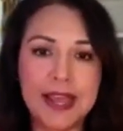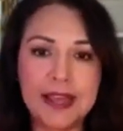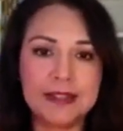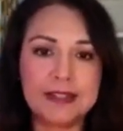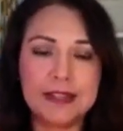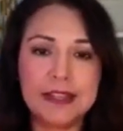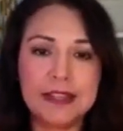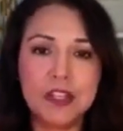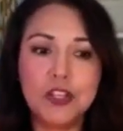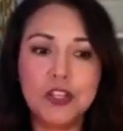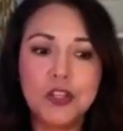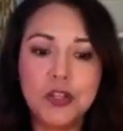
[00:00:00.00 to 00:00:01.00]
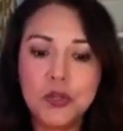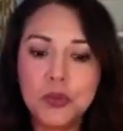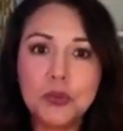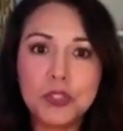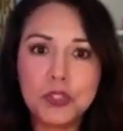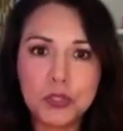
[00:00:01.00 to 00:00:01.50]
And
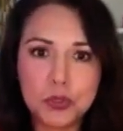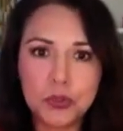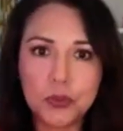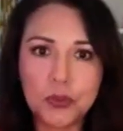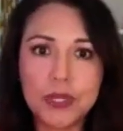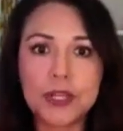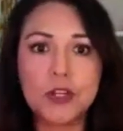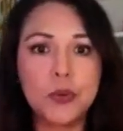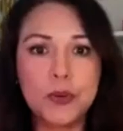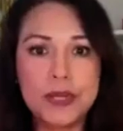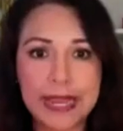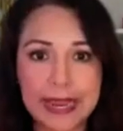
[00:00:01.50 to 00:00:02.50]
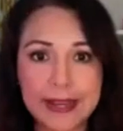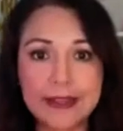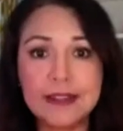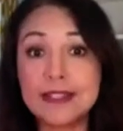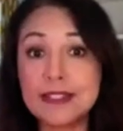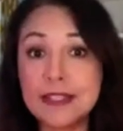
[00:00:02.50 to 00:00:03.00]
you too can
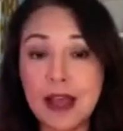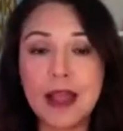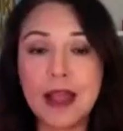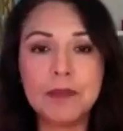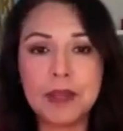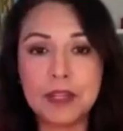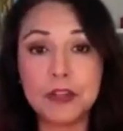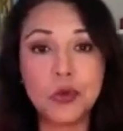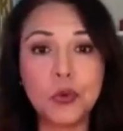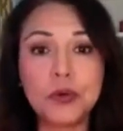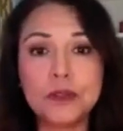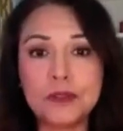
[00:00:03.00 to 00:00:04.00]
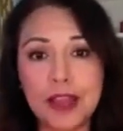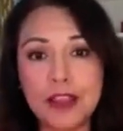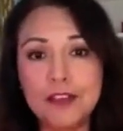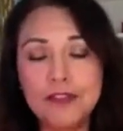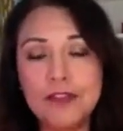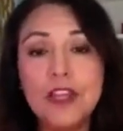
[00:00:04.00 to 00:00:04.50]
create the time in your
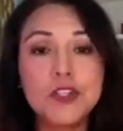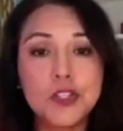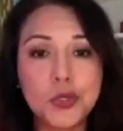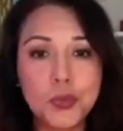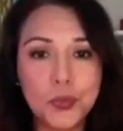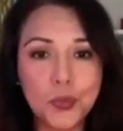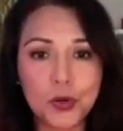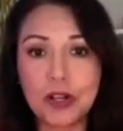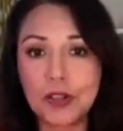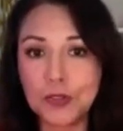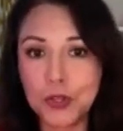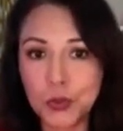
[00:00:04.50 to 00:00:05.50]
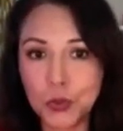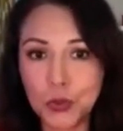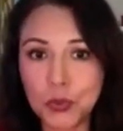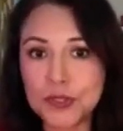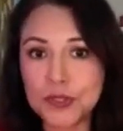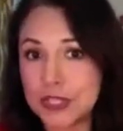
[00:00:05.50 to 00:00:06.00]
life to work on the
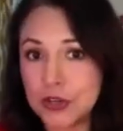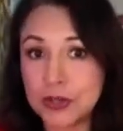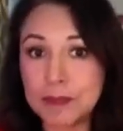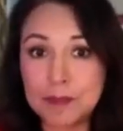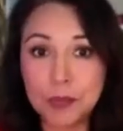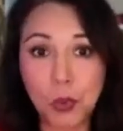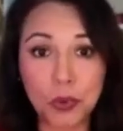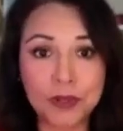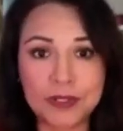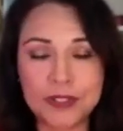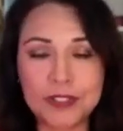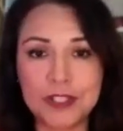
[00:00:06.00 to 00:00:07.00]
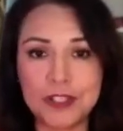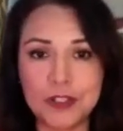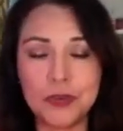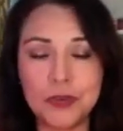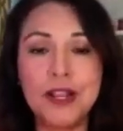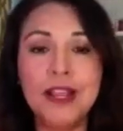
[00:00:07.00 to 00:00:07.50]
goals that are important to
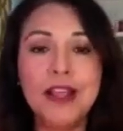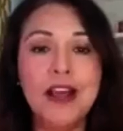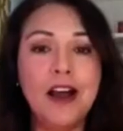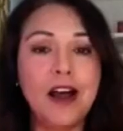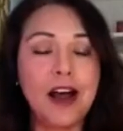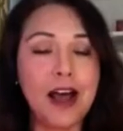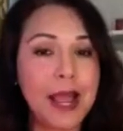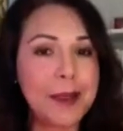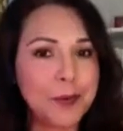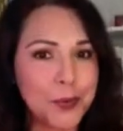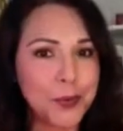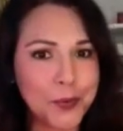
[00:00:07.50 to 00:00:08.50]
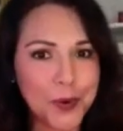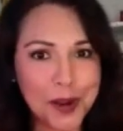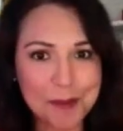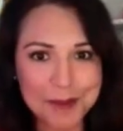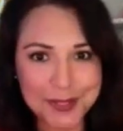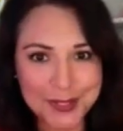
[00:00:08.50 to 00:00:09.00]
you. I
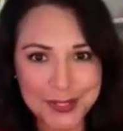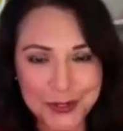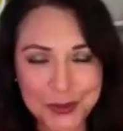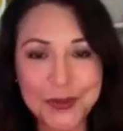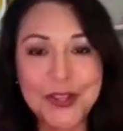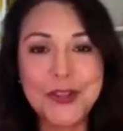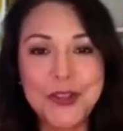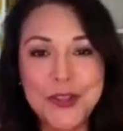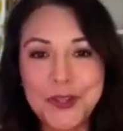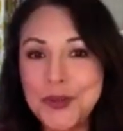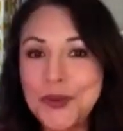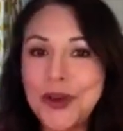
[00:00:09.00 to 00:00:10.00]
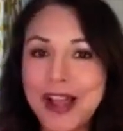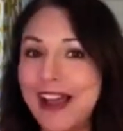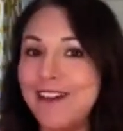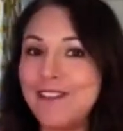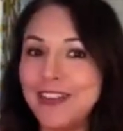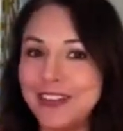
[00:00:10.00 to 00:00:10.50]
promise you, you
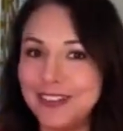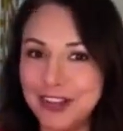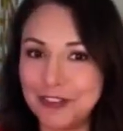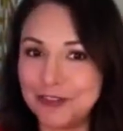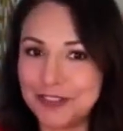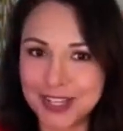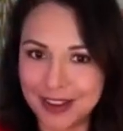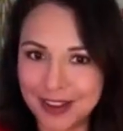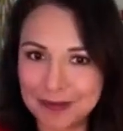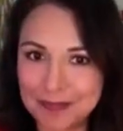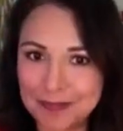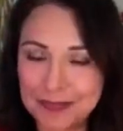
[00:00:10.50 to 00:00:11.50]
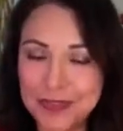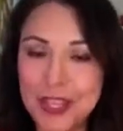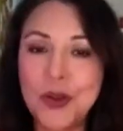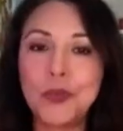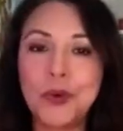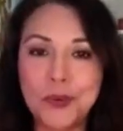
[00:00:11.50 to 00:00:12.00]
have enough time.
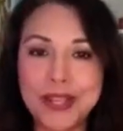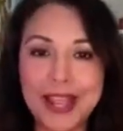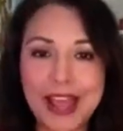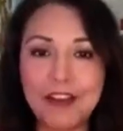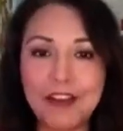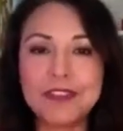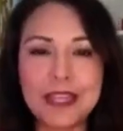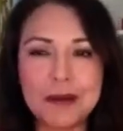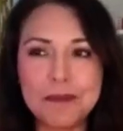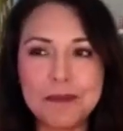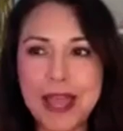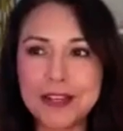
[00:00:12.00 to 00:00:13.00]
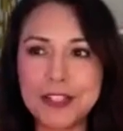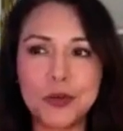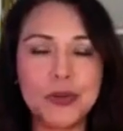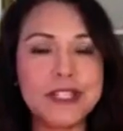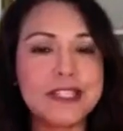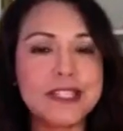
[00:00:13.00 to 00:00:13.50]
What we have to get back
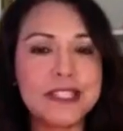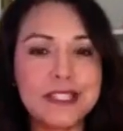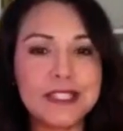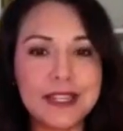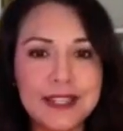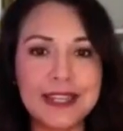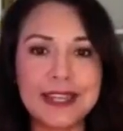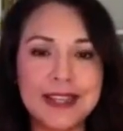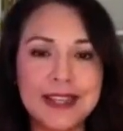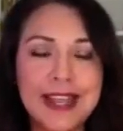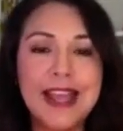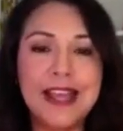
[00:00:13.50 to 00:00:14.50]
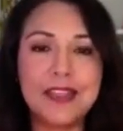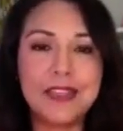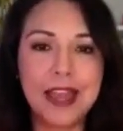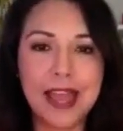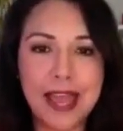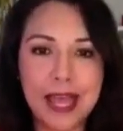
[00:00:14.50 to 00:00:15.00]
to is studying
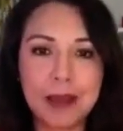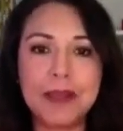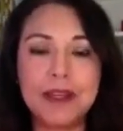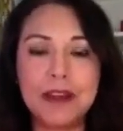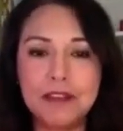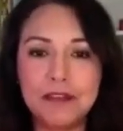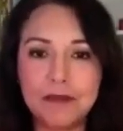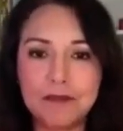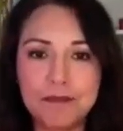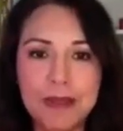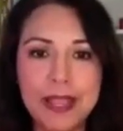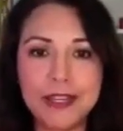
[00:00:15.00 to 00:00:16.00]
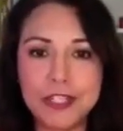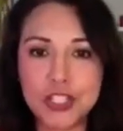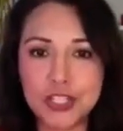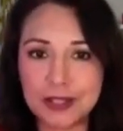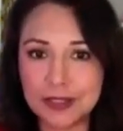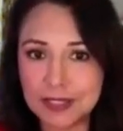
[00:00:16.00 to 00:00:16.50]
the habit of
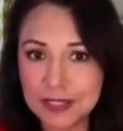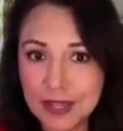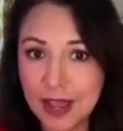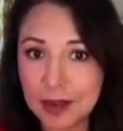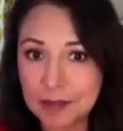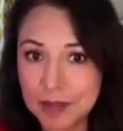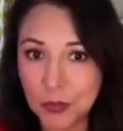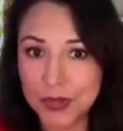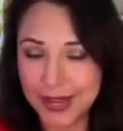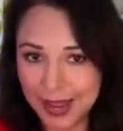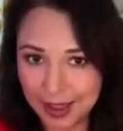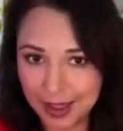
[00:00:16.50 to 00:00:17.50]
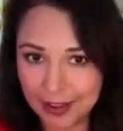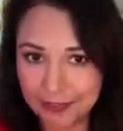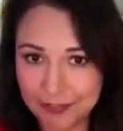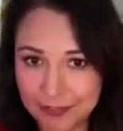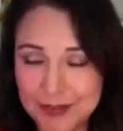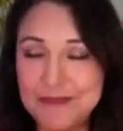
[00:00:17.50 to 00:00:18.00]
managing the time that we
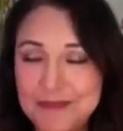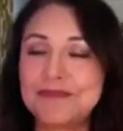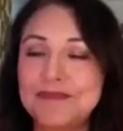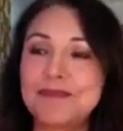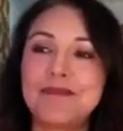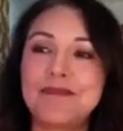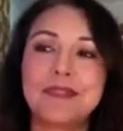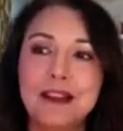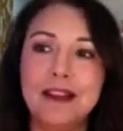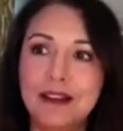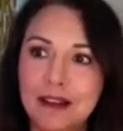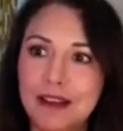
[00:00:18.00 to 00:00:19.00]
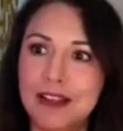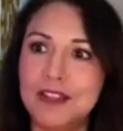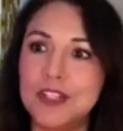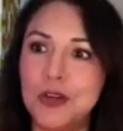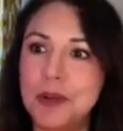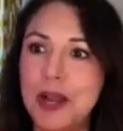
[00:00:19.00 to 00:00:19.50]
have. Ah,
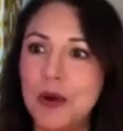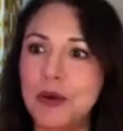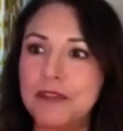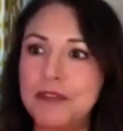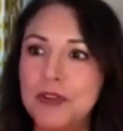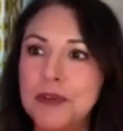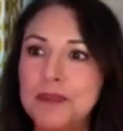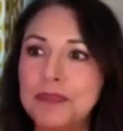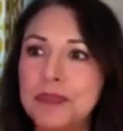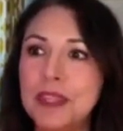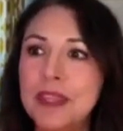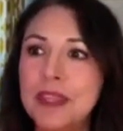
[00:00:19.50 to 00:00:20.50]
so powerful.